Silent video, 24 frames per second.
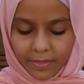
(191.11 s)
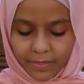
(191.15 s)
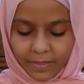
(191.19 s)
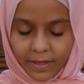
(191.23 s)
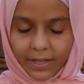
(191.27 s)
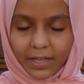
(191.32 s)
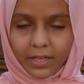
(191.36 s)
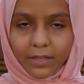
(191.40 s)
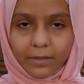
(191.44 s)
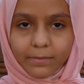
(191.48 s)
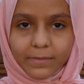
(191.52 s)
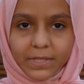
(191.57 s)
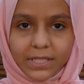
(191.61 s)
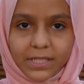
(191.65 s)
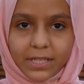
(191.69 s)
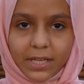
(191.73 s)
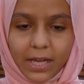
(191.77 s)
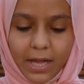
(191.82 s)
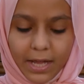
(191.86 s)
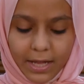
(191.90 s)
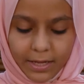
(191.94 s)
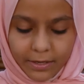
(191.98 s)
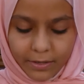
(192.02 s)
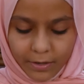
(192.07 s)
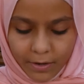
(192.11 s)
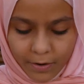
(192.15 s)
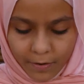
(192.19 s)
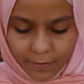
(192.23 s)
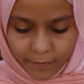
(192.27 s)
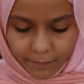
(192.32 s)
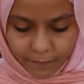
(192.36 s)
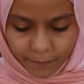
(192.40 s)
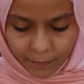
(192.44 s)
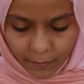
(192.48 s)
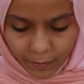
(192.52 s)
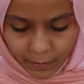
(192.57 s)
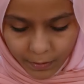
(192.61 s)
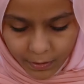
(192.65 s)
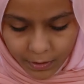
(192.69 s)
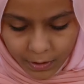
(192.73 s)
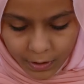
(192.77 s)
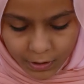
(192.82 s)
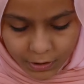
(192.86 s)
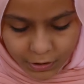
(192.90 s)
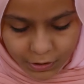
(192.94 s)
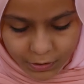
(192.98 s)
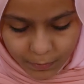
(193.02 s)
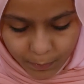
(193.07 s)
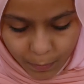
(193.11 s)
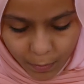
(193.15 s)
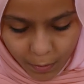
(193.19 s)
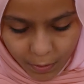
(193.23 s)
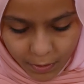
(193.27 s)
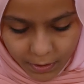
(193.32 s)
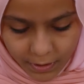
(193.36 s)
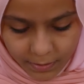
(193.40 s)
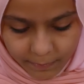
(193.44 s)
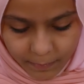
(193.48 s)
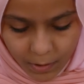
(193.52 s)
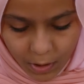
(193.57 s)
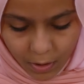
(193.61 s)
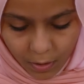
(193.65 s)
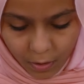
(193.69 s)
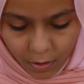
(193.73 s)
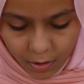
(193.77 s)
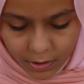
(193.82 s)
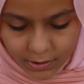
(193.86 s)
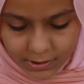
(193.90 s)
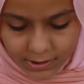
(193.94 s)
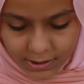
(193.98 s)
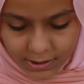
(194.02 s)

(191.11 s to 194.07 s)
Thank you, Miz Kayed, for supporting me all